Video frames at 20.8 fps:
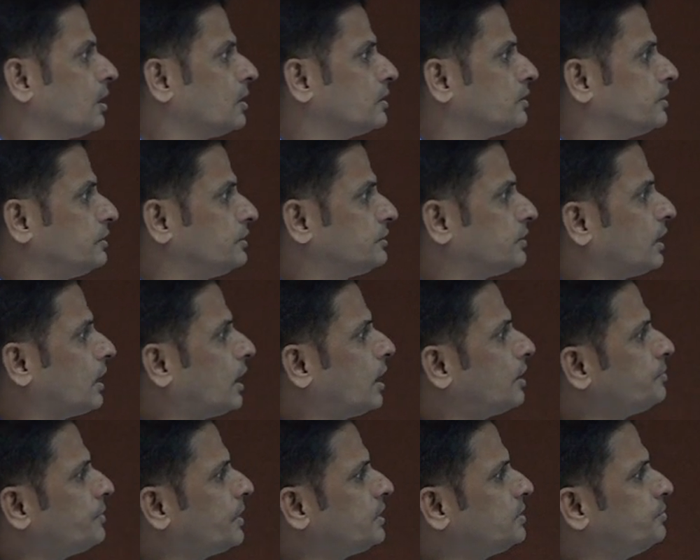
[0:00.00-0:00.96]
is
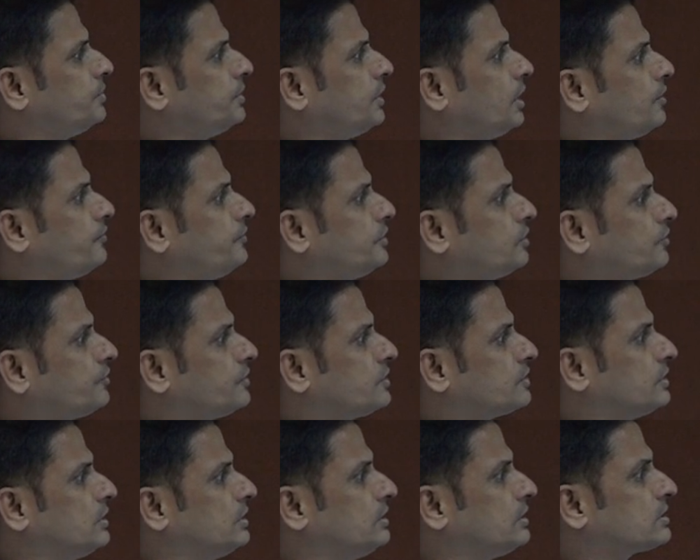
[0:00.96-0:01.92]
alarmed by the behavior of the
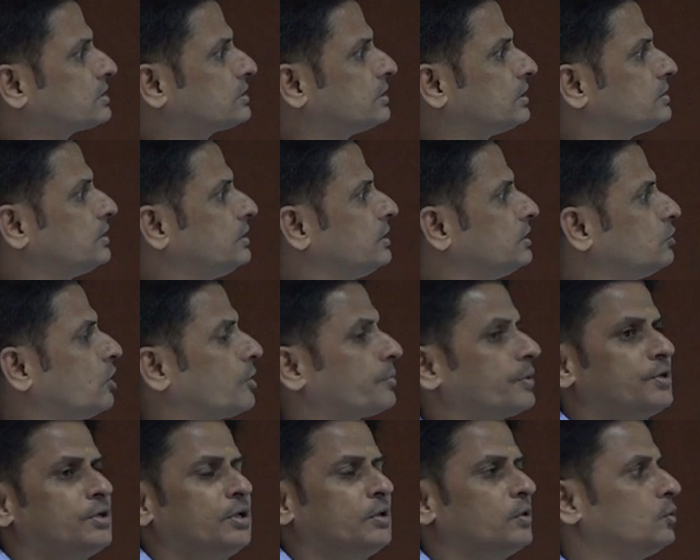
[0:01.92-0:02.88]
senior surgeon in the
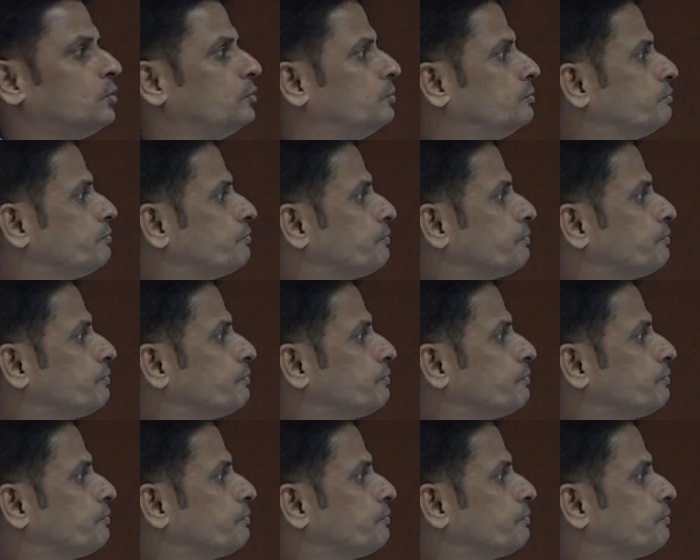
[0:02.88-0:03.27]
operating room.